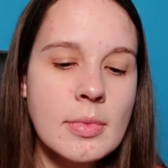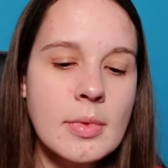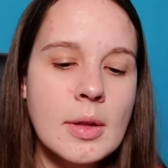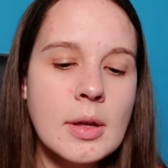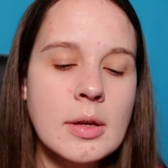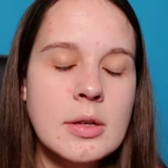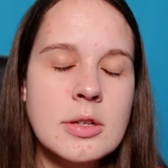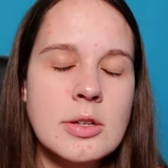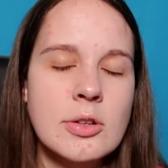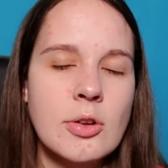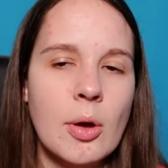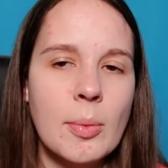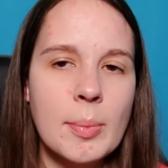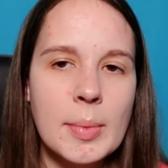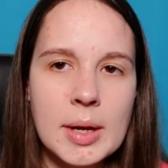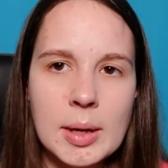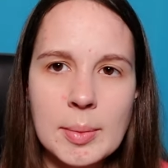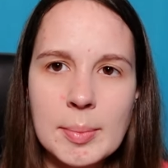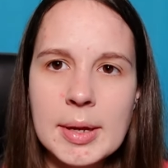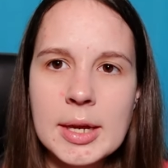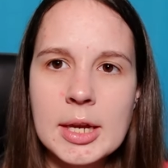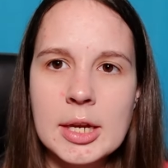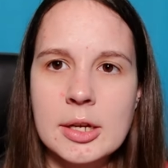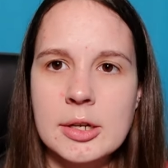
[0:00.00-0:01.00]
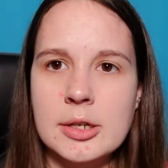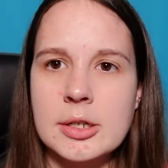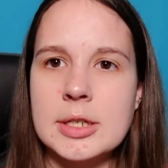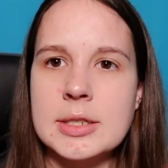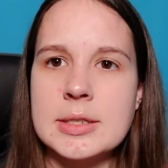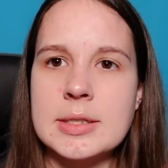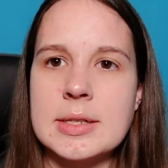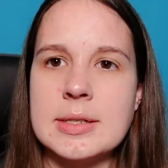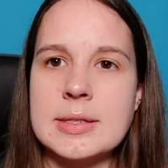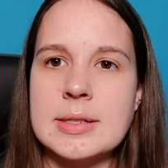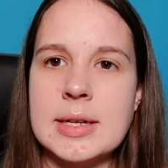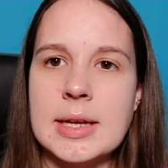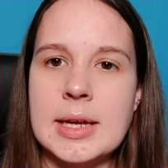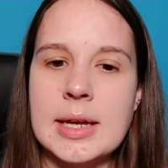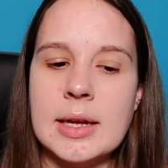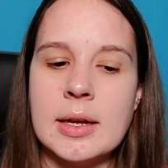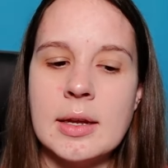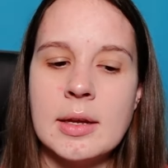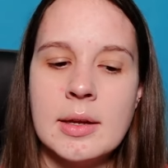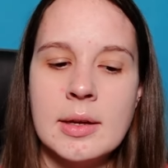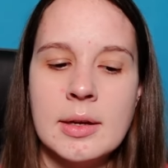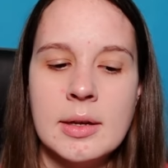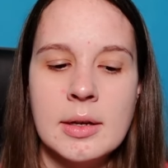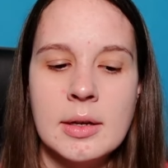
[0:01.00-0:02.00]
So I'm going to be curious to see,
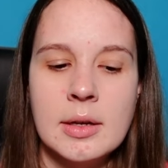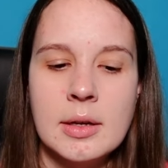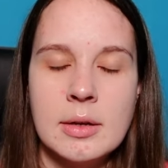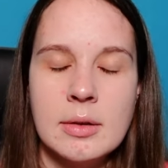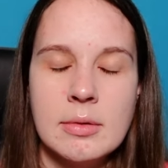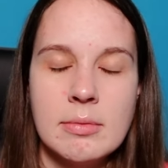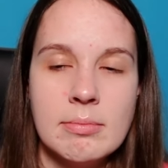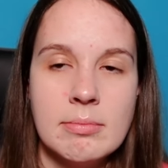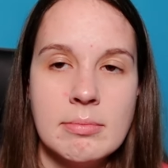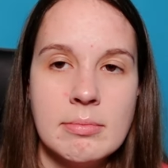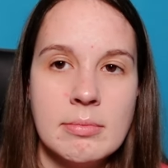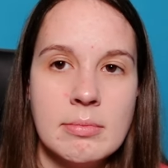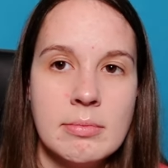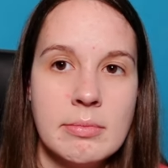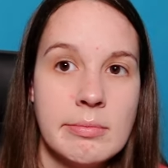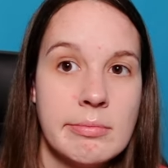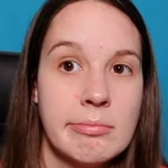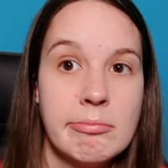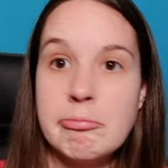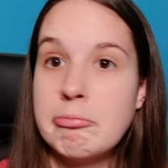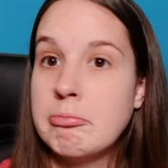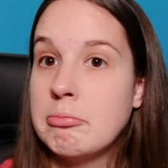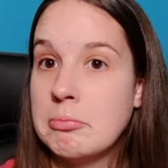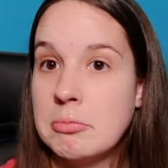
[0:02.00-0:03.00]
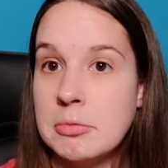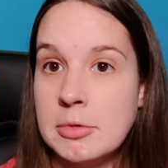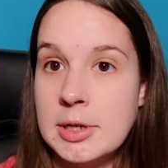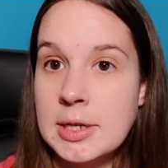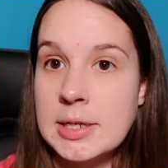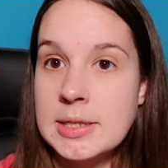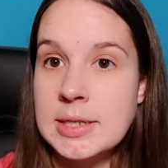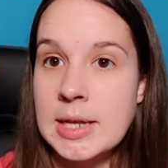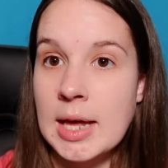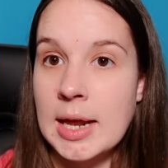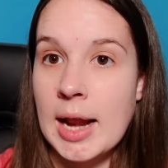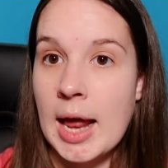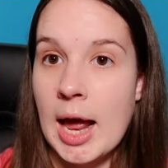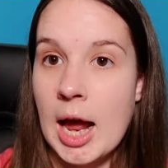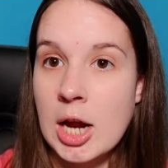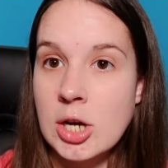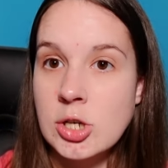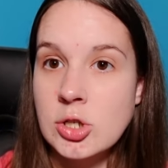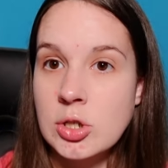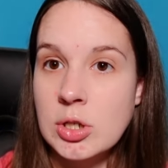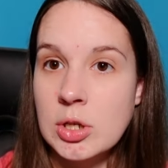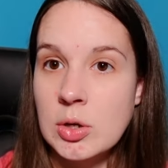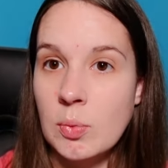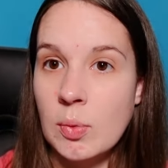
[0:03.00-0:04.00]
does that
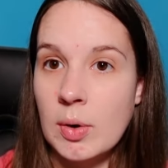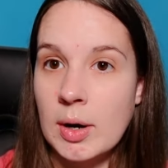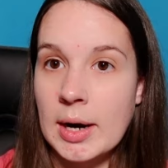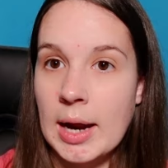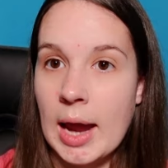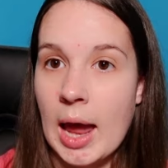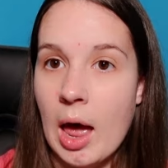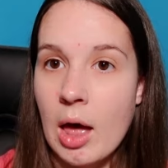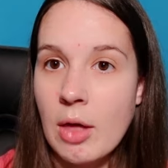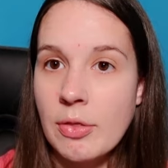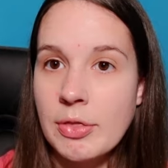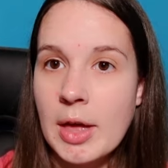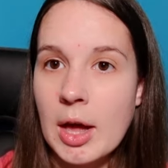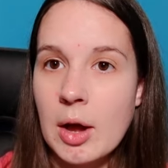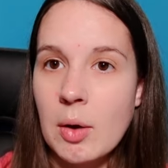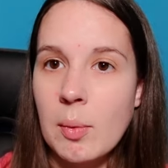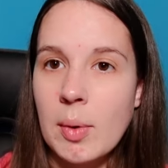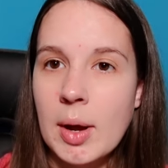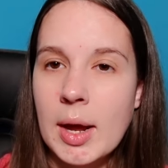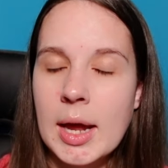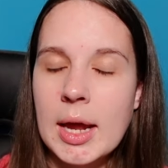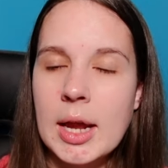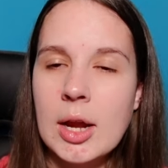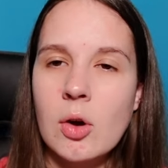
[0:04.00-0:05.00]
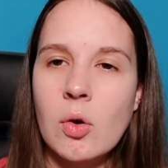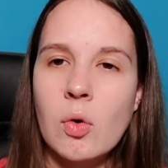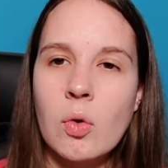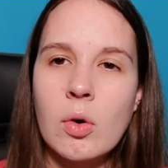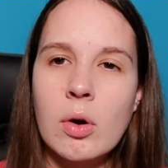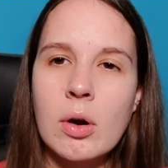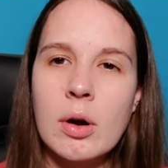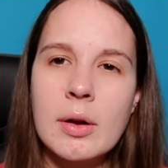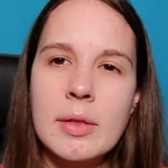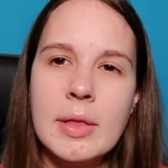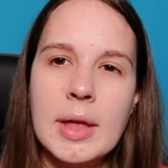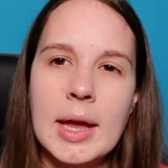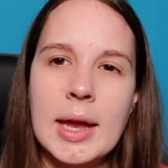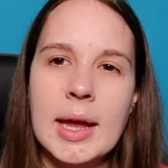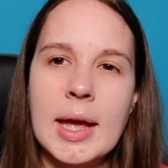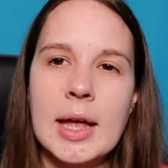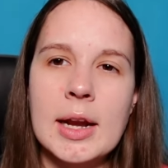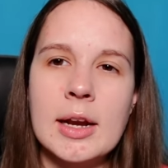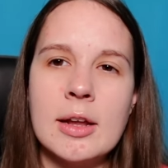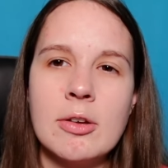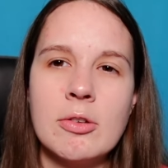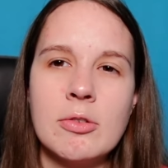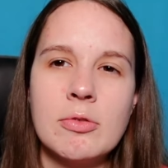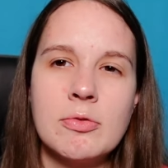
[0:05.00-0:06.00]
actually work out that way, or are they
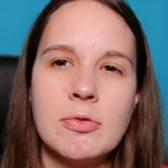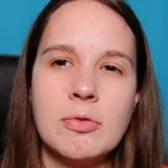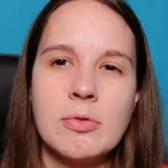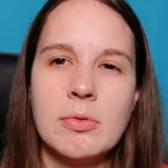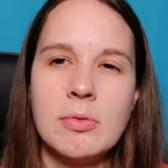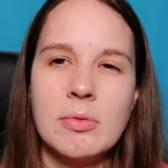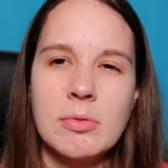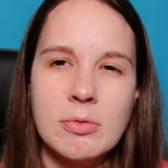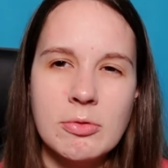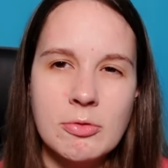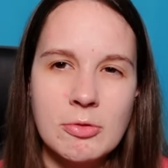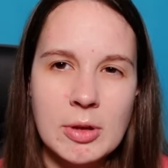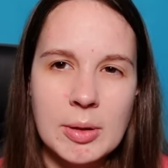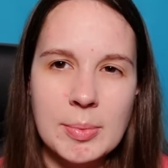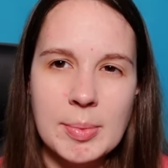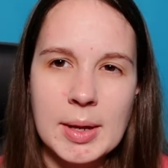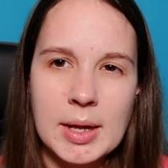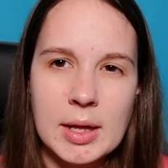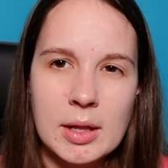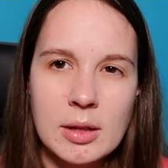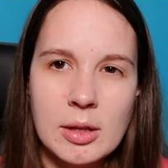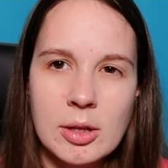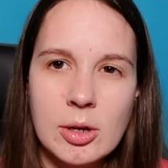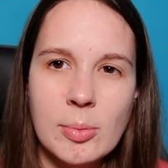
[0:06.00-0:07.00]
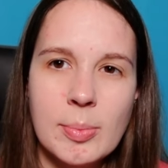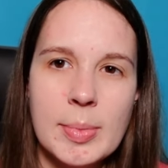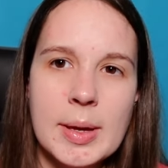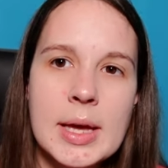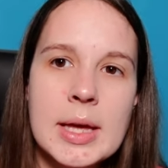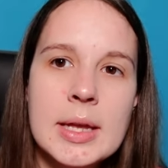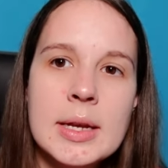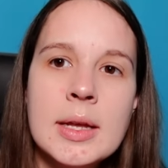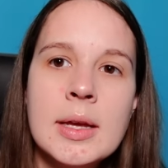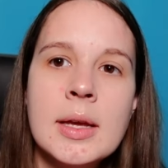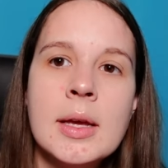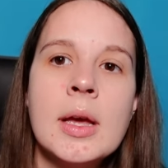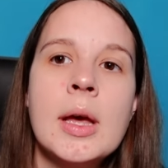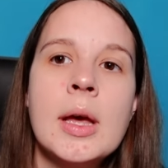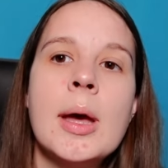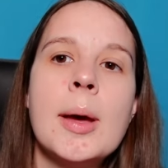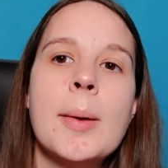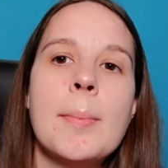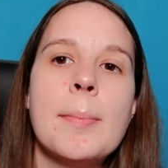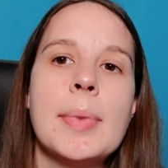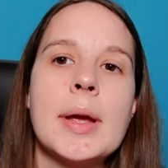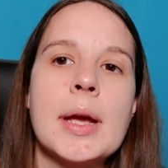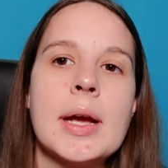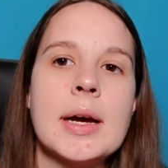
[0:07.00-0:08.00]
kind of fibbing a little bit
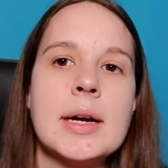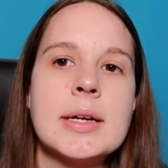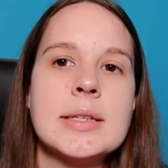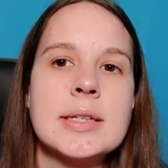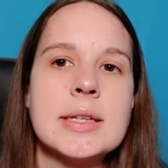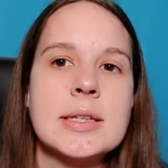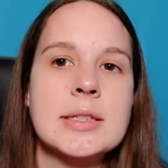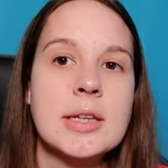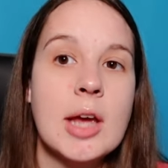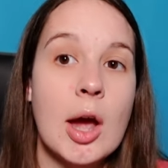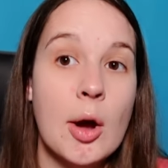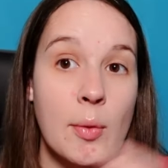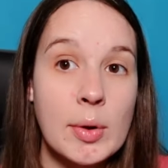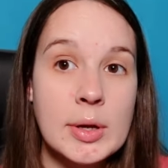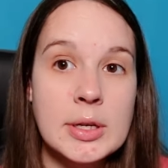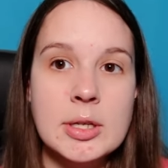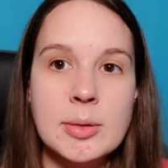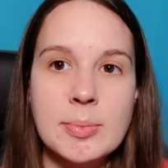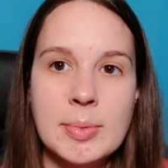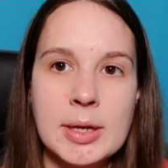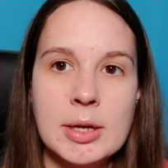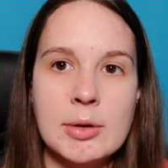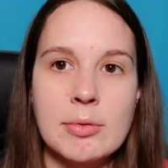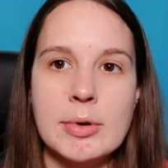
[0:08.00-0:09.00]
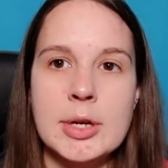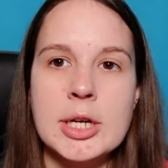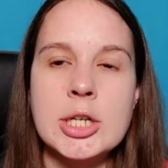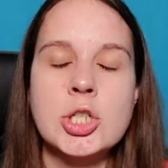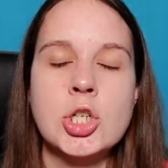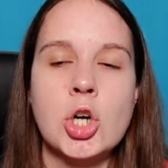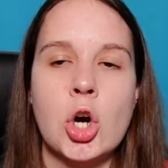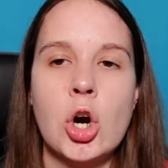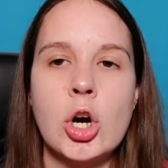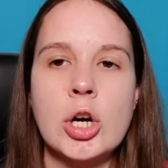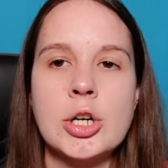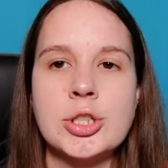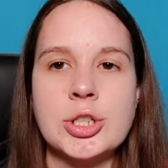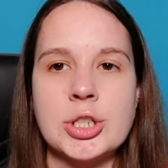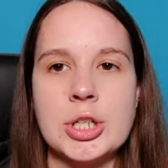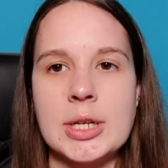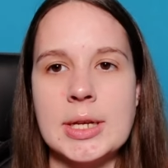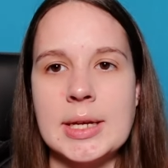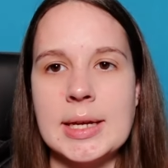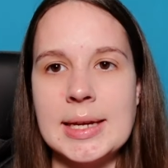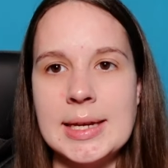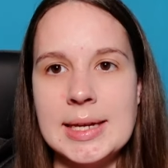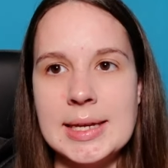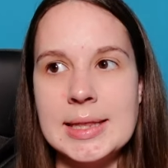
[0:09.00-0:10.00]
because it's going to be
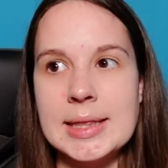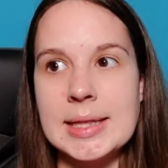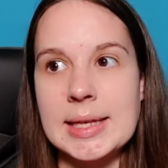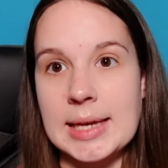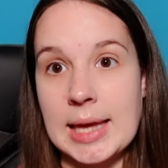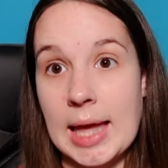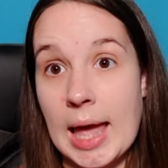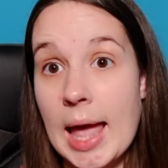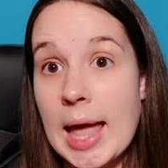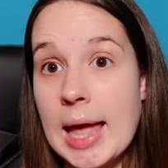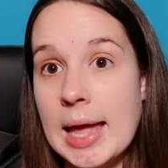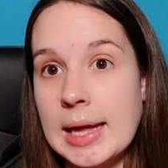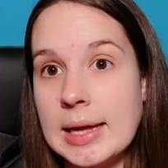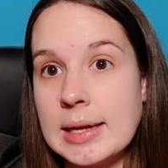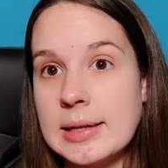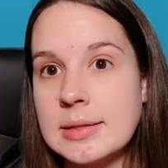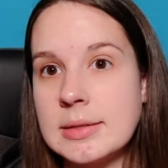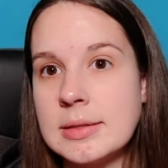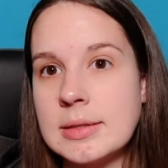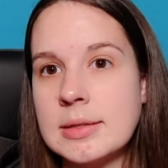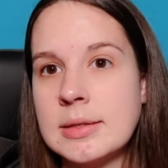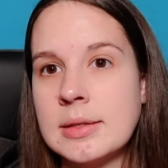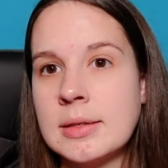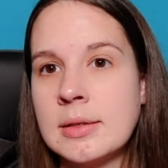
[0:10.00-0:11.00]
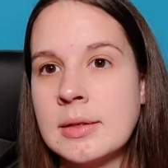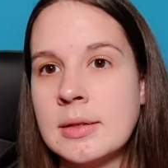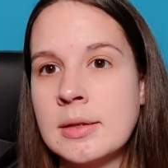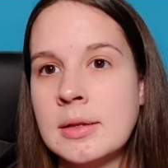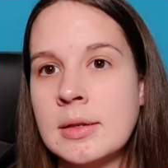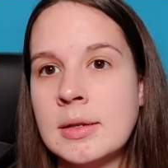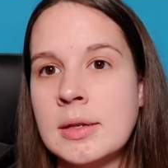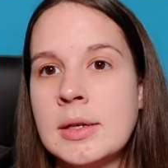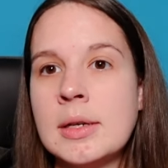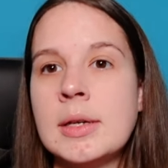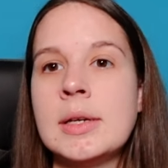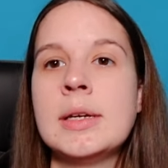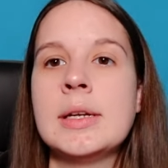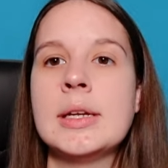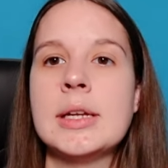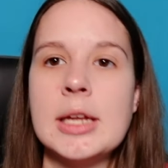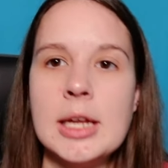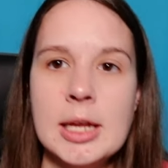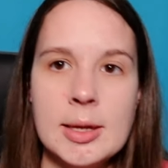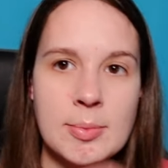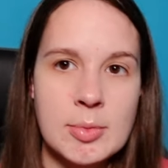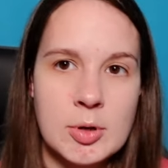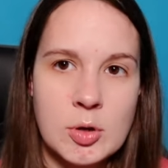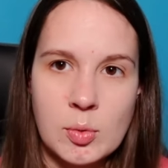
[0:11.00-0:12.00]
recharging in the case
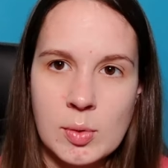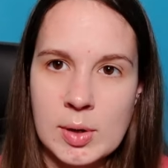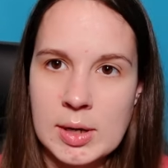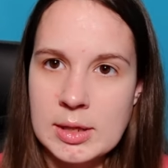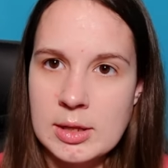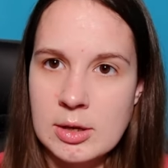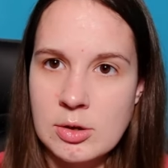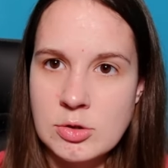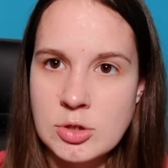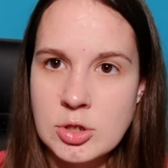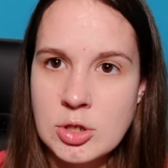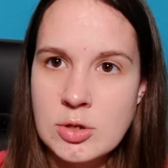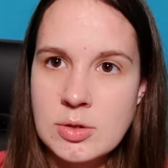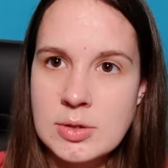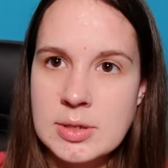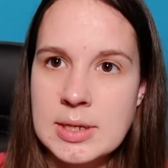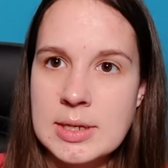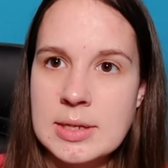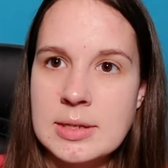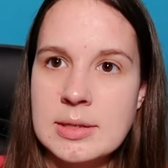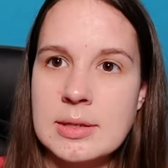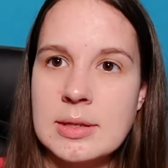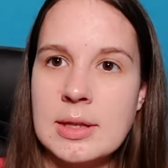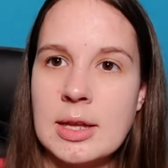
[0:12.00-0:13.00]
in between those uses.